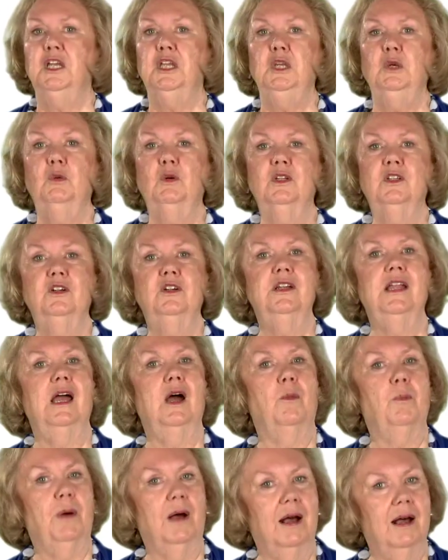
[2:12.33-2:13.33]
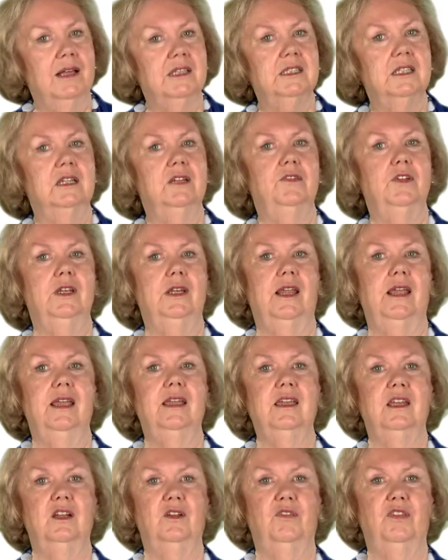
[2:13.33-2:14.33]
You will learn how positive and
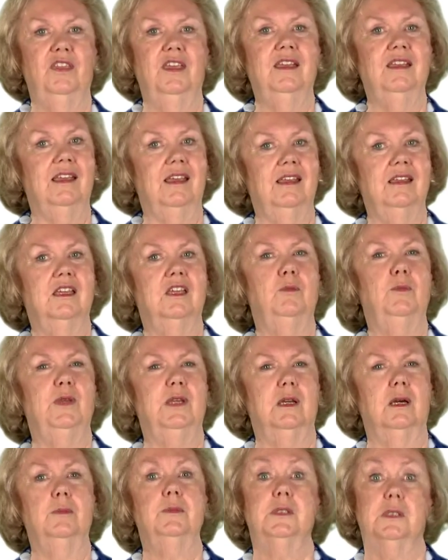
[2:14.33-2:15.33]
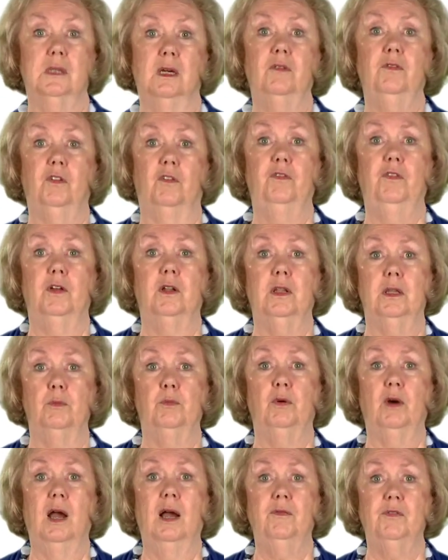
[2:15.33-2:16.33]
negative thinking can become self fulfilling
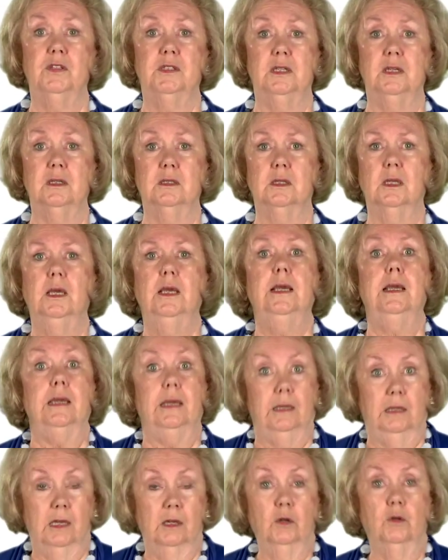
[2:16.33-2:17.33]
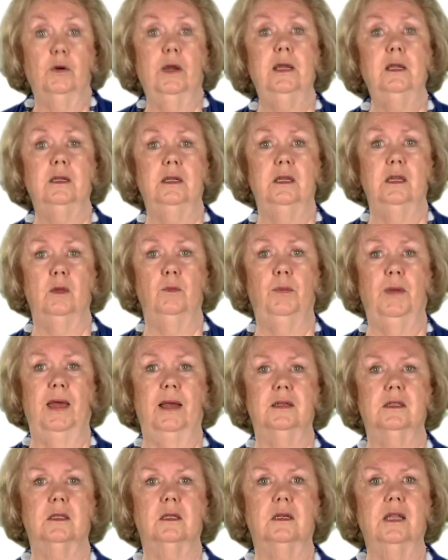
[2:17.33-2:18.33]
prophecies and can greatly
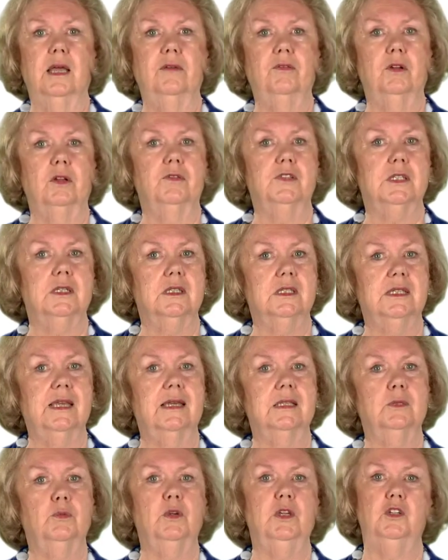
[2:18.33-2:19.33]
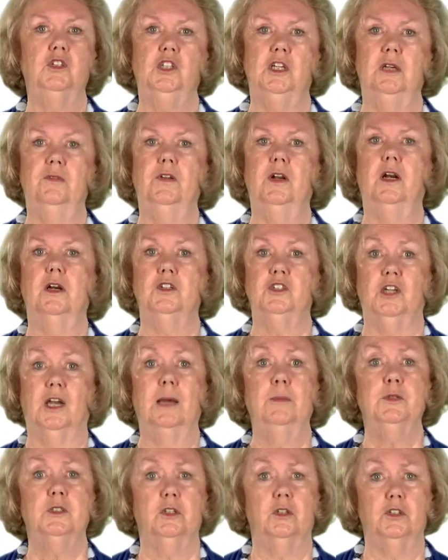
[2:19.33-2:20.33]
impact the level of success we achieve in our
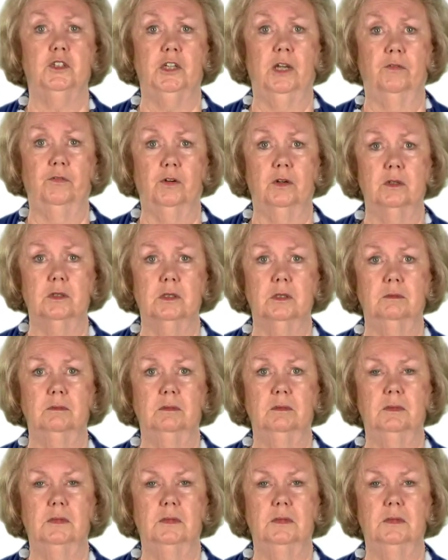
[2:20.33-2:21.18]
job search efforts.